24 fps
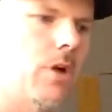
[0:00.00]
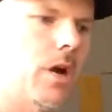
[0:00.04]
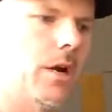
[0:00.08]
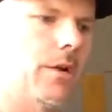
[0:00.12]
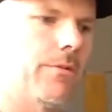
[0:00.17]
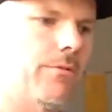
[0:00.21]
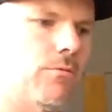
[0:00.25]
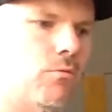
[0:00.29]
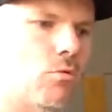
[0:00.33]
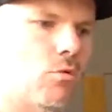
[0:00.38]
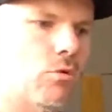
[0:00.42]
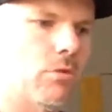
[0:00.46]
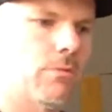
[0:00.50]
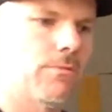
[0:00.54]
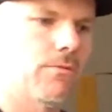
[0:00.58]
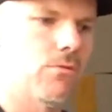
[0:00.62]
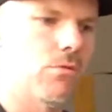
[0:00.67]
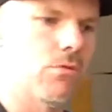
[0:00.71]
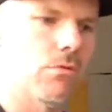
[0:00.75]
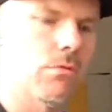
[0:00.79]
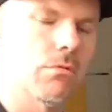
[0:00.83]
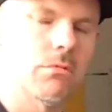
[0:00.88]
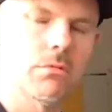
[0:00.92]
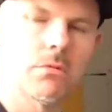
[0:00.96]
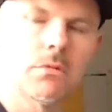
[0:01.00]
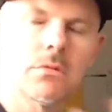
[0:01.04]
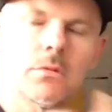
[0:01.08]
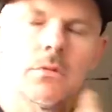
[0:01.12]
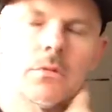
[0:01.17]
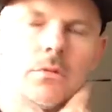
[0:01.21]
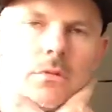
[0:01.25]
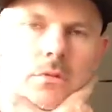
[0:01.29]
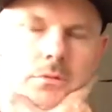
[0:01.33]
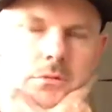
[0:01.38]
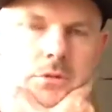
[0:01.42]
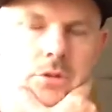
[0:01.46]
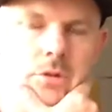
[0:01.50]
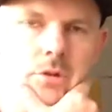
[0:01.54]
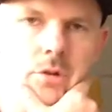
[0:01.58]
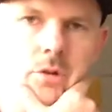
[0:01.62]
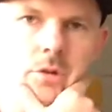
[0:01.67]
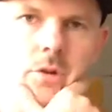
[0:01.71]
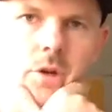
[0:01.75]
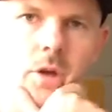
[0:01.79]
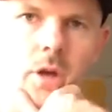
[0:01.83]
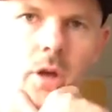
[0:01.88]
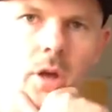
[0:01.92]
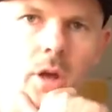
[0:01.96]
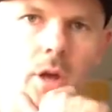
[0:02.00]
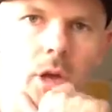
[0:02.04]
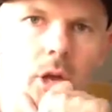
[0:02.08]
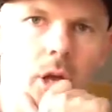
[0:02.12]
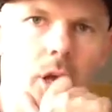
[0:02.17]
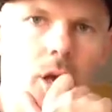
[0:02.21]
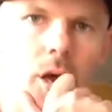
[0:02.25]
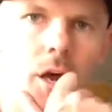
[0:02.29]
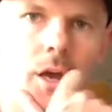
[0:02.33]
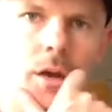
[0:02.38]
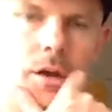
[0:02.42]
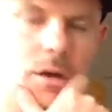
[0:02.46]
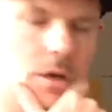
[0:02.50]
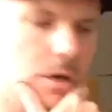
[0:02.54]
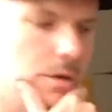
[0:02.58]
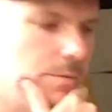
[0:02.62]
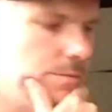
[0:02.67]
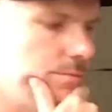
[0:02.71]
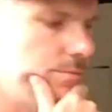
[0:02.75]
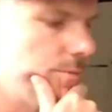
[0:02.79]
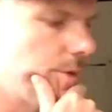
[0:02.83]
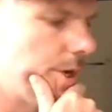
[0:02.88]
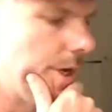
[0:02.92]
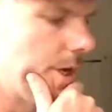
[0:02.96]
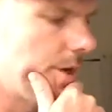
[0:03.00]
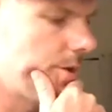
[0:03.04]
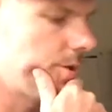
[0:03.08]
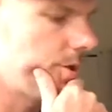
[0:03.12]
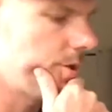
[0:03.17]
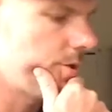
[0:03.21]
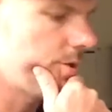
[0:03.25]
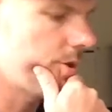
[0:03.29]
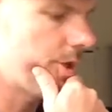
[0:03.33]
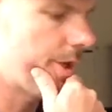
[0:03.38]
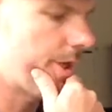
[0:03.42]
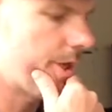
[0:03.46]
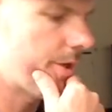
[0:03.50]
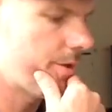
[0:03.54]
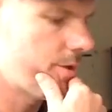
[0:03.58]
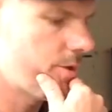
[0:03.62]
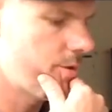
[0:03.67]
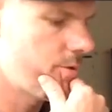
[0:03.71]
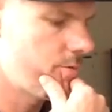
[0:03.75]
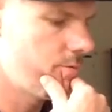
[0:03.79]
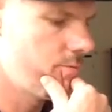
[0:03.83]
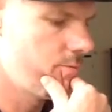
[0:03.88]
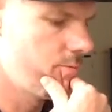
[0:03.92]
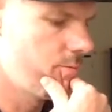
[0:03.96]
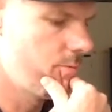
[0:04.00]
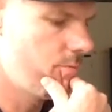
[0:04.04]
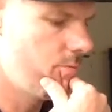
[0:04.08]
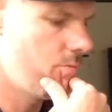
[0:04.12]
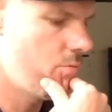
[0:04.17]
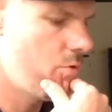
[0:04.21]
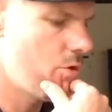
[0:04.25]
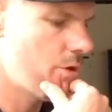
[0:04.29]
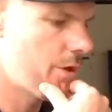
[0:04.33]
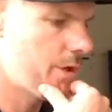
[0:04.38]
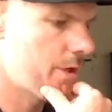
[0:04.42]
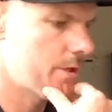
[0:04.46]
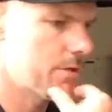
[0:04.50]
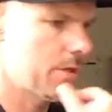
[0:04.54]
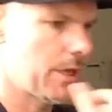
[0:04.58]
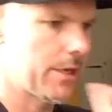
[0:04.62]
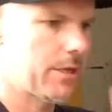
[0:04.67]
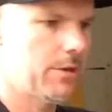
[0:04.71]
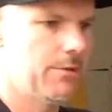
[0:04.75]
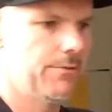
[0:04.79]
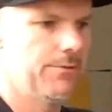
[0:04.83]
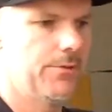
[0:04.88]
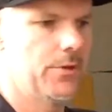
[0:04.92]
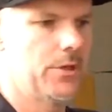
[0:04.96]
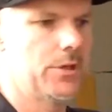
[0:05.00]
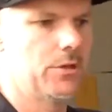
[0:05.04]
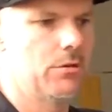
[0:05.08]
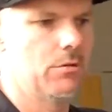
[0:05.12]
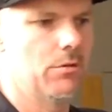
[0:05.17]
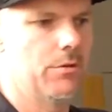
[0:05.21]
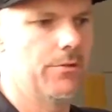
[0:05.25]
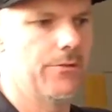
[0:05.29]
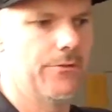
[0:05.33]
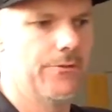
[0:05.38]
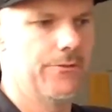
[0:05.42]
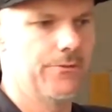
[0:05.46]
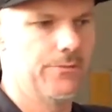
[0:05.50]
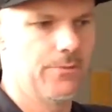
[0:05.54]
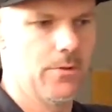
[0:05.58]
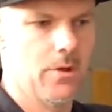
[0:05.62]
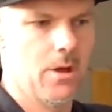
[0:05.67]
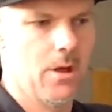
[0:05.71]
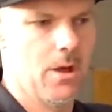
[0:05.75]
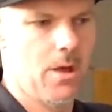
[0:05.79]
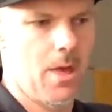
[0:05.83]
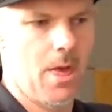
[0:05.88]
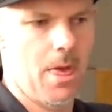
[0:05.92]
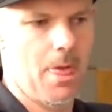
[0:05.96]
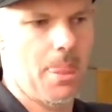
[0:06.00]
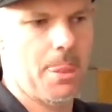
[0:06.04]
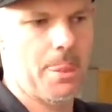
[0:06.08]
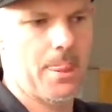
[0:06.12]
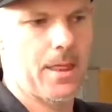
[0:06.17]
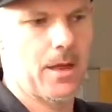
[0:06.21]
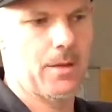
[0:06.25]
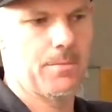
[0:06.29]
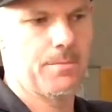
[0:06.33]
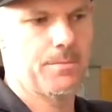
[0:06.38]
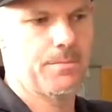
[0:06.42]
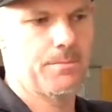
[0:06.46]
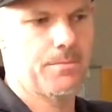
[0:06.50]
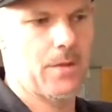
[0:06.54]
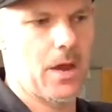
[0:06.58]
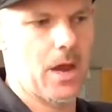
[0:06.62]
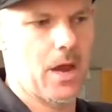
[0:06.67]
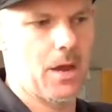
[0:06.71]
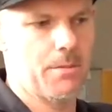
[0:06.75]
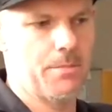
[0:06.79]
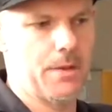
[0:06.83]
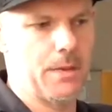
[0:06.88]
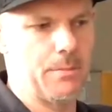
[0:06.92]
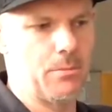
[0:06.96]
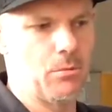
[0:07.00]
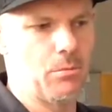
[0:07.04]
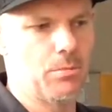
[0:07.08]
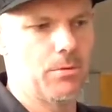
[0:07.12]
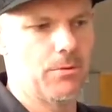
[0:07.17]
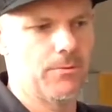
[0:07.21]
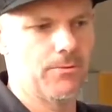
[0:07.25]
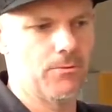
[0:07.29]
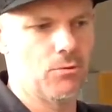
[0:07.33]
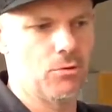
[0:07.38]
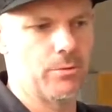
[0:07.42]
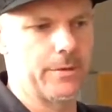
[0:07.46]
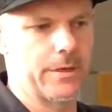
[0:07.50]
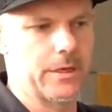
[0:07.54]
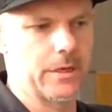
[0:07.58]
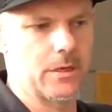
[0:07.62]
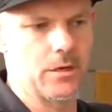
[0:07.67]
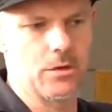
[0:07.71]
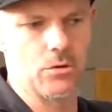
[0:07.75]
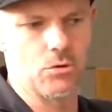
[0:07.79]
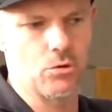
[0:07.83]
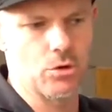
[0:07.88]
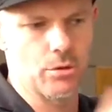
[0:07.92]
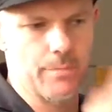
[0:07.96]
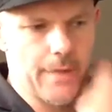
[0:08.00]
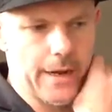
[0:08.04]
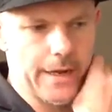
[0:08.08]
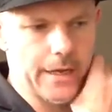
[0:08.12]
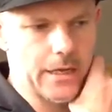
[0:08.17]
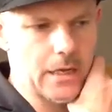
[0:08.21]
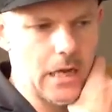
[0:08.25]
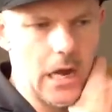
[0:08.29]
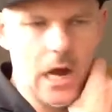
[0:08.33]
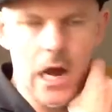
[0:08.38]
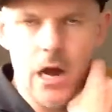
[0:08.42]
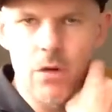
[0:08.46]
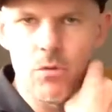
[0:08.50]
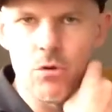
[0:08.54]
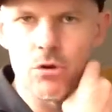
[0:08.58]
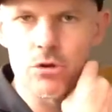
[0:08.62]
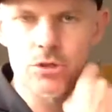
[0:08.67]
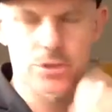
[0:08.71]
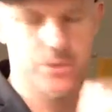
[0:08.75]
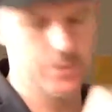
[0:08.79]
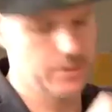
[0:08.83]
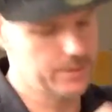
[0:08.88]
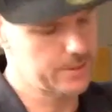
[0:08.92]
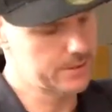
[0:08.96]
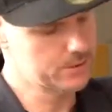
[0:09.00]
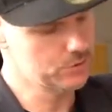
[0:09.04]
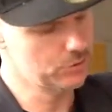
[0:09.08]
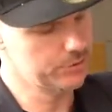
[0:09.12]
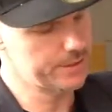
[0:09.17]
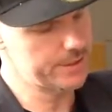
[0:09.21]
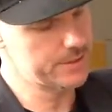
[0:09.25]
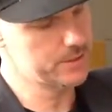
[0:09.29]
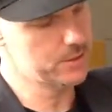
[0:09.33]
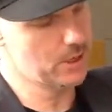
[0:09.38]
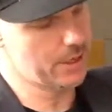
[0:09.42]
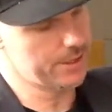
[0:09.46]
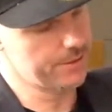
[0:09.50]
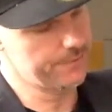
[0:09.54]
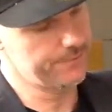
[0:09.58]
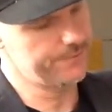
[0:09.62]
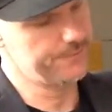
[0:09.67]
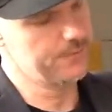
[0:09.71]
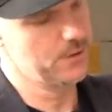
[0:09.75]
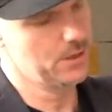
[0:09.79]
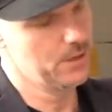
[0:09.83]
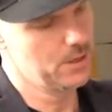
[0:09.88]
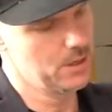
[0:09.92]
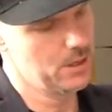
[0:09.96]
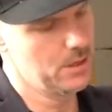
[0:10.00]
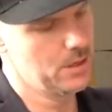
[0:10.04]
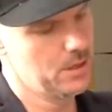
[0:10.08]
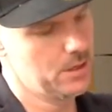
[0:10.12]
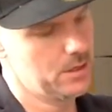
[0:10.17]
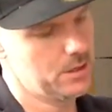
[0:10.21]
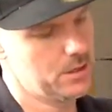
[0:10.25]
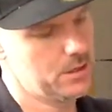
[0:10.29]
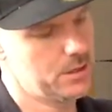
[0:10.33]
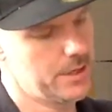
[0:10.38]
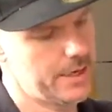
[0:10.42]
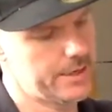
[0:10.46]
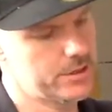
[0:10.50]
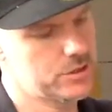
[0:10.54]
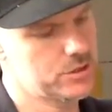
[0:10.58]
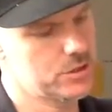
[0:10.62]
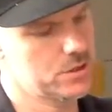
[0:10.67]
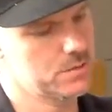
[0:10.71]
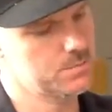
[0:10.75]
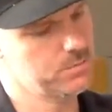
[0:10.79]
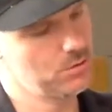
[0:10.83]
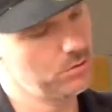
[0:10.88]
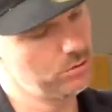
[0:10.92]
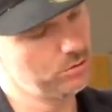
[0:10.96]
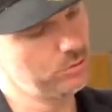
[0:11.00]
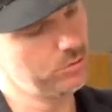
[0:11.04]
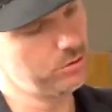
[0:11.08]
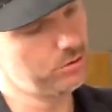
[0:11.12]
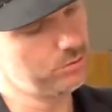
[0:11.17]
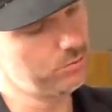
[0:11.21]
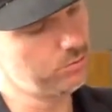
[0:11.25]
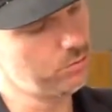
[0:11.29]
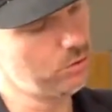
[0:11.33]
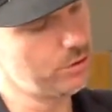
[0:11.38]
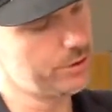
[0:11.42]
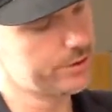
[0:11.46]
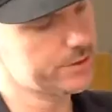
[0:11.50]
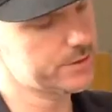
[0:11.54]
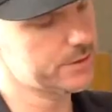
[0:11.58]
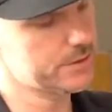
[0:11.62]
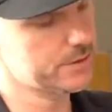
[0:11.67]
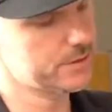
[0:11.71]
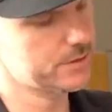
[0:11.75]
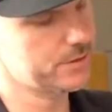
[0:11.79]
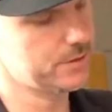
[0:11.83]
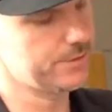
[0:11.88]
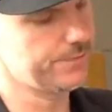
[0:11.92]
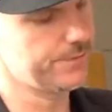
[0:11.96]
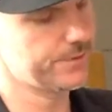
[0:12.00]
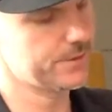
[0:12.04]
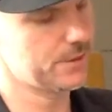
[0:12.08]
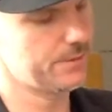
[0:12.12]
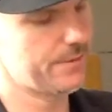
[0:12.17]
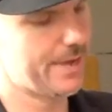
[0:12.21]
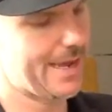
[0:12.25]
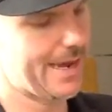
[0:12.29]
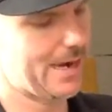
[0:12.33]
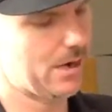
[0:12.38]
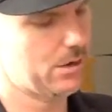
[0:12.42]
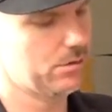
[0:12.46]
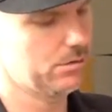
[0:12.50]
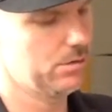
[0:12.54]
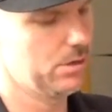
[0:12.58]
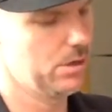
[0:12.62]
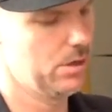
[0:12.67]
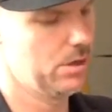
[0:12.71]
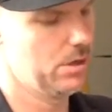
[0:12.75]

kind of waterfall. And another work is like a video of people performing in an automatic car wash. So there's all these kind of connections, but all the works are sort of somehow